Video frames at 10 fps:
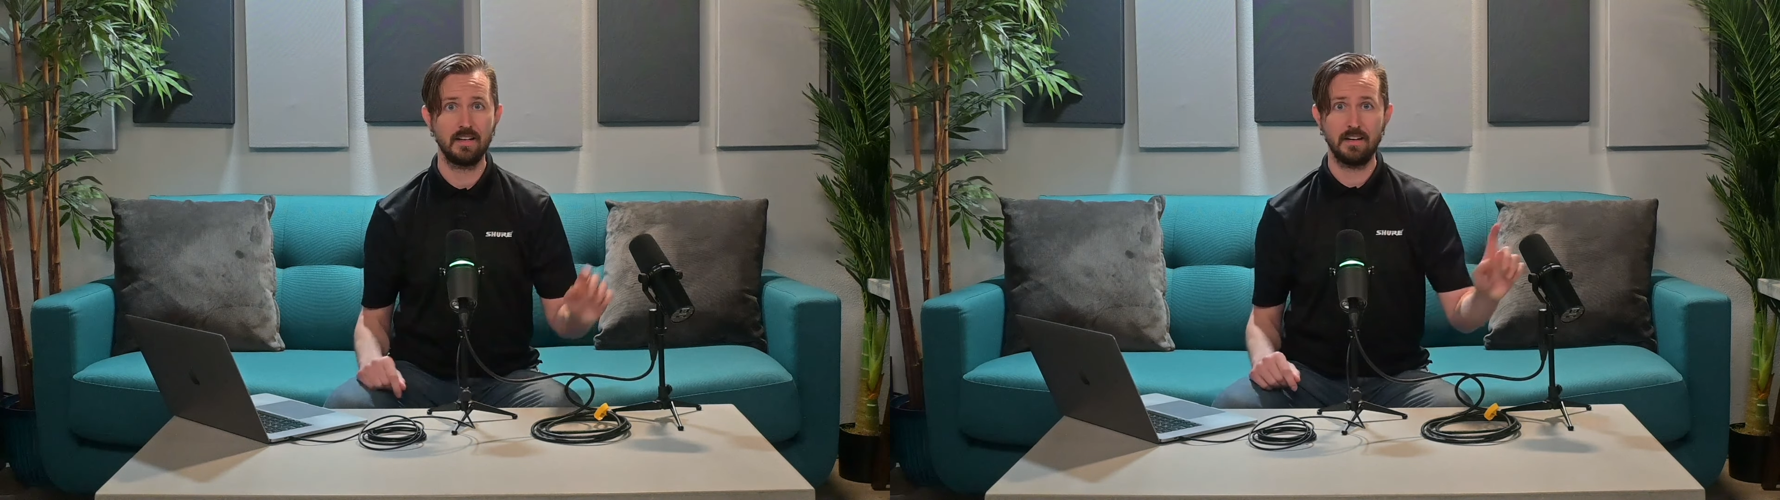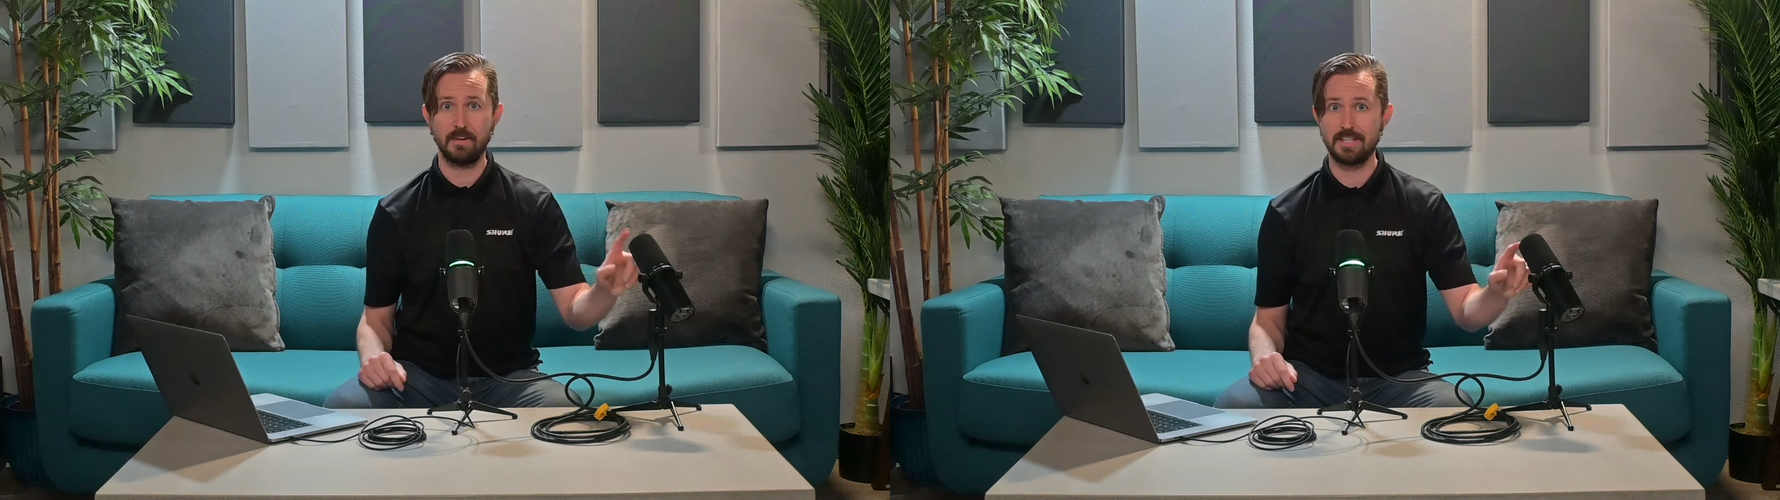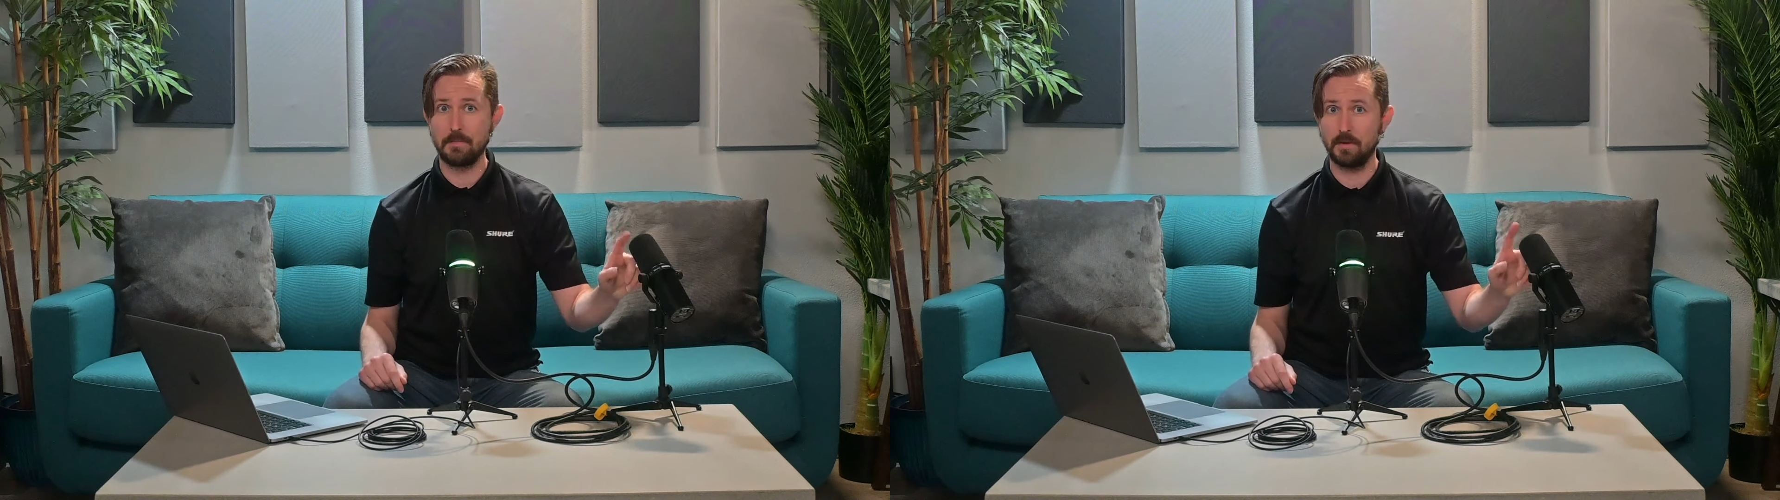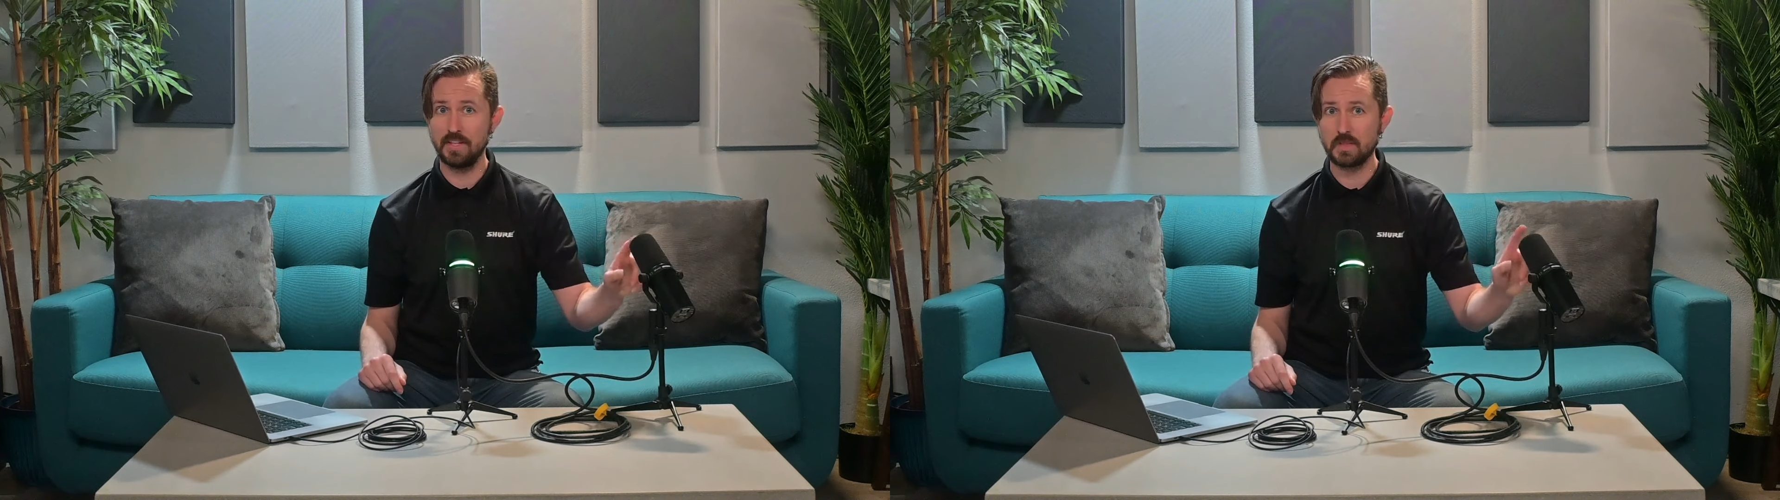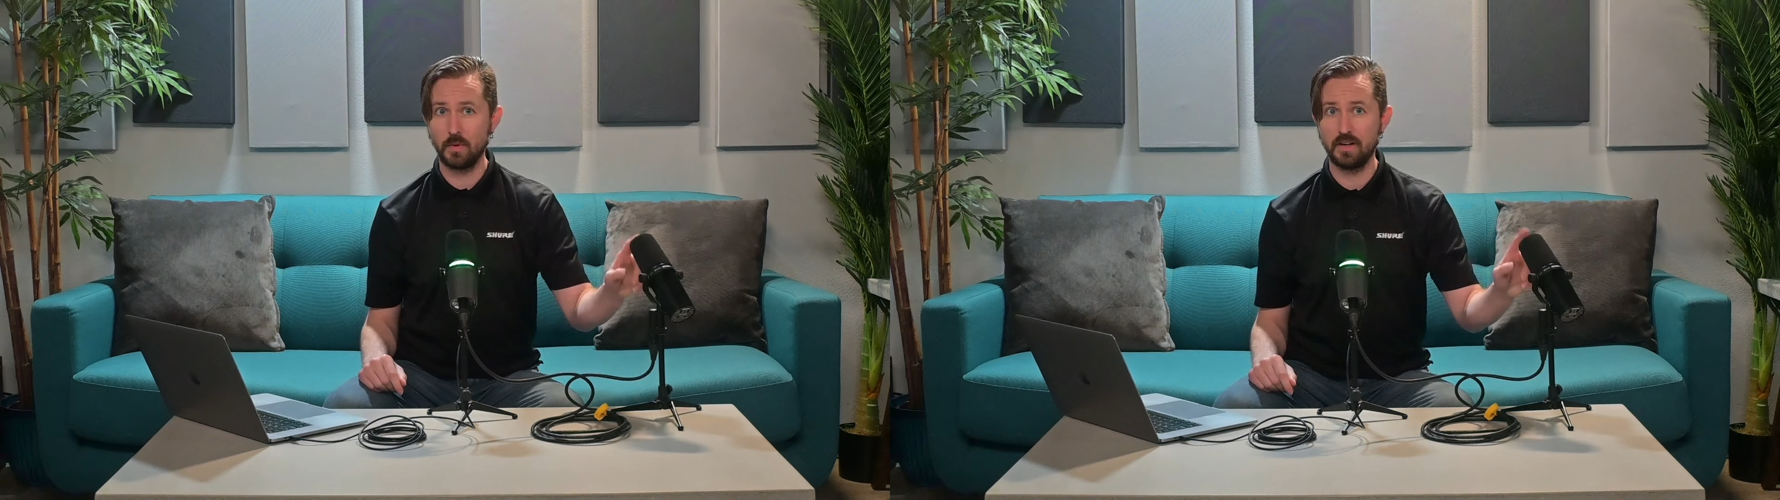If I tap on
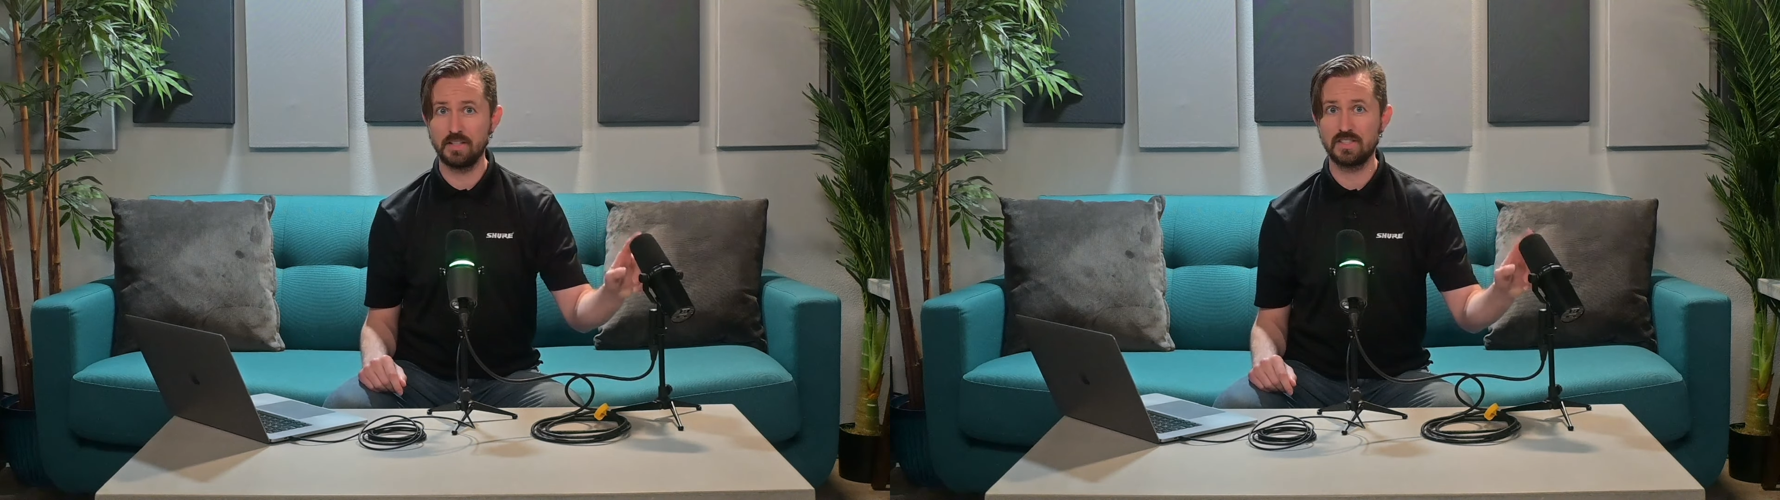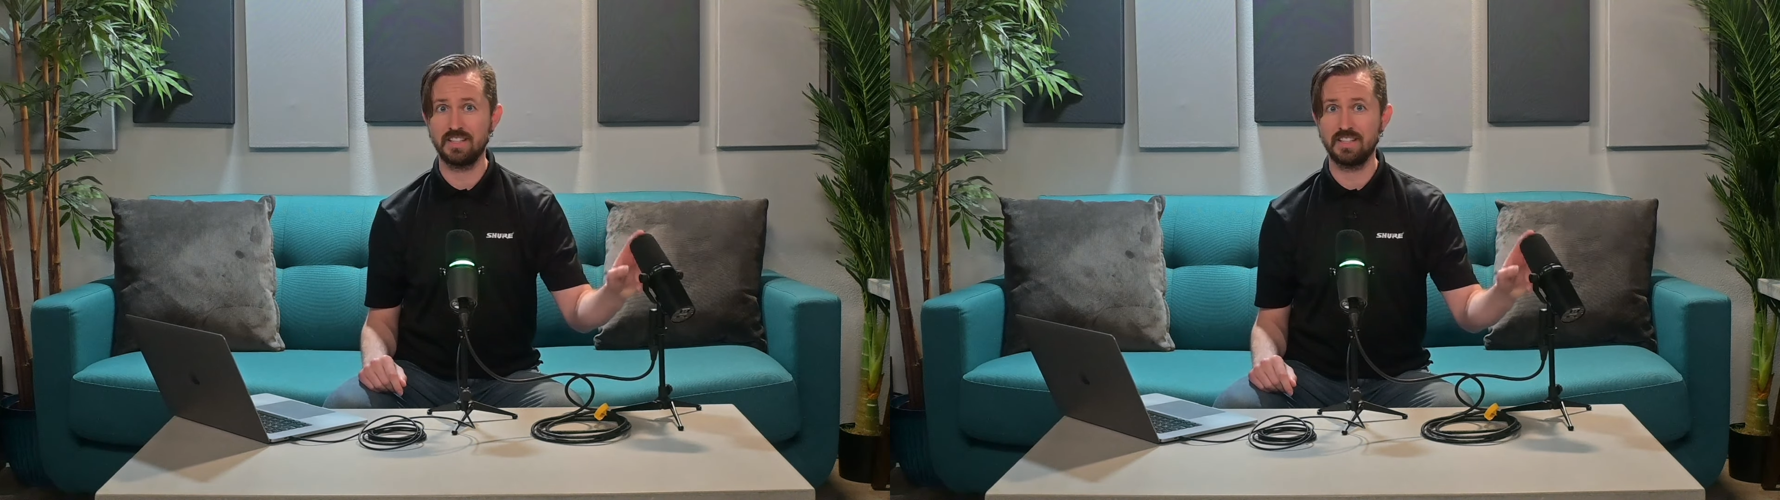this one, you see